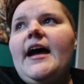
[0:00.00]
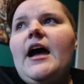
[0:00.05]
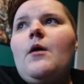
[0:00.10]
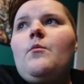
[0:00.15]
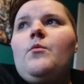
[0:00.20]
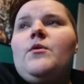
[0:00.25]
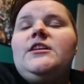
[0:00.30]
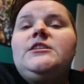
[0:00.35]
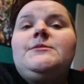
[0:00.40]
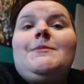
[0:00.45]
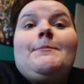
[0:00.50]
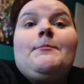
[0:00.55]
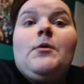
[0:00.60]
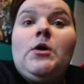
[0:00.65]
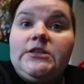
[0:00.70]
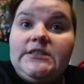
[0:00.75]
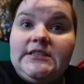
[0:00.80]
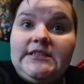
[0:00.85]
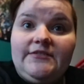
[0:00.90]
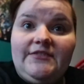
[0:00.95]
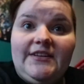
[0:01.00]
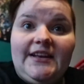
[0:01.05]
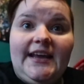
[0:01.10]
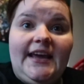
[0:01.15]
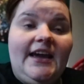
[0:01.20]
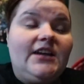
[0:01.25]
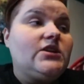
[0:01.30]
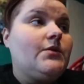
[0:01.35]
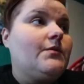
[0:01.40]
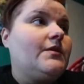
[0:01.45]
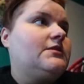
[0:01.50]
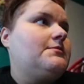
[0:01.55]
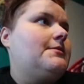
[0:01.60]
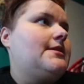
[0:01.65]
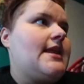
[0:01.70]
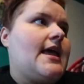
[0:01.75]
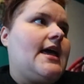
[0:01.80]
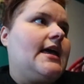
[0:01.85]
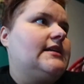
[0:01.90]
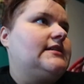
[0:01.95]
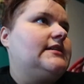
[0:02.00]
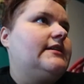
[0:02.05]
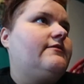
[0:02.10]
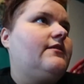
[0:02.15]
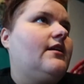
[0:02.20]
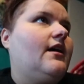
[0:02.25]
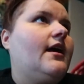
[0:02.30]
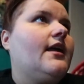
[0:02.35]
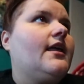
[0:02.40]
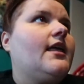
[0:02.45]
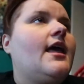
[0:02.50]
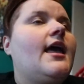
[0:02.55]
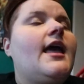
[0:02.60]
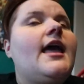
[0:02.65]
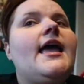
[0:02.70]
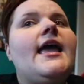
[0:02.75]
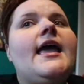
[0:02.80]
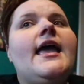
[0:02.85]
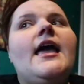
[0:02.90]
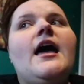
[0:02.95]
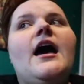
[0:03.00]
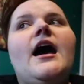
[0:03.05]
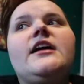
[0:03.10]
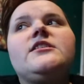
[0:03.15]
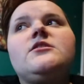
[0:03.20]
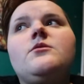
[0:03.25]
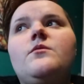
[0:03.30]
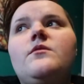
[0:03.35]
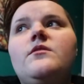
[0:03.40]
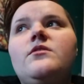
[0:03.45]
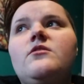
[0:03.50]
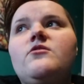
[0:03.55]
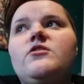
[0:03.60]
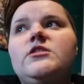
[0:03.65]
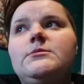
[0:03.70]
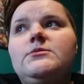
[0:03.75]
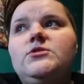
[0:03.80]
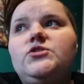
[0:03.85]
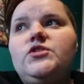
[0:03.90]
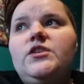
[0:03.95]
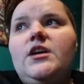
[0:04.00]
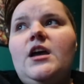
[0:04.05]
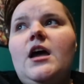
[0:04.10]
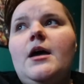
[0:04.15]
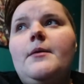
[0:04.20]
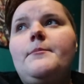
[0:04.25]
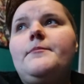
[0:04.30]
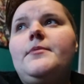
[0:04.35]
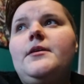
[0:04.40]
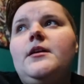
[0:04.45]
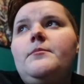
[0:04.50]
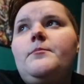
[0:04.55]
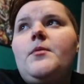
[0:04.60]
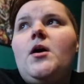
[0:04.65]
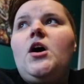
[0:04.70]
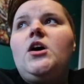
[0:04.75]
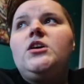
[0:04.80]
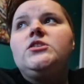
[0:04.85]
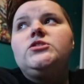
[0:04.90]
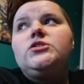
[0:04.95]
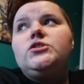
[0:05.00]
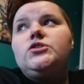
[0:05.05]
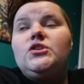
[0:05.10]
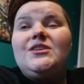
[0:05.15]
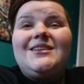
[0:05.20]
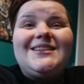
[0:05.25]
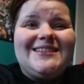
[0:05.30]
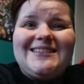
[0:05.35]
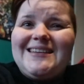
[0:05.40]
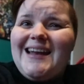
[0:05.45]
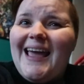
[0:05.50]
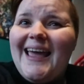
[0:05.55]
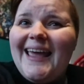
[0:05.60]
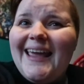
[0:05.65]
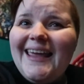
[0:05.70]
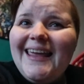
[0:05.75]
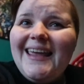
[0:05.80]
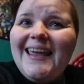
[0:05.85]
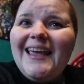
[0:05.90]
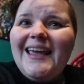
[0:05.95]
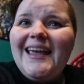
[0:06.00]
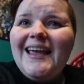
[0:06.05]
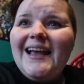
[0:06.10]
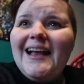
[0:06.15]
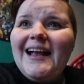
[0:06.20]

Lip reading: I want it to be positive in here. I don't want it to be negative. Like, I don't want the Christmas tree up past New Year's Day.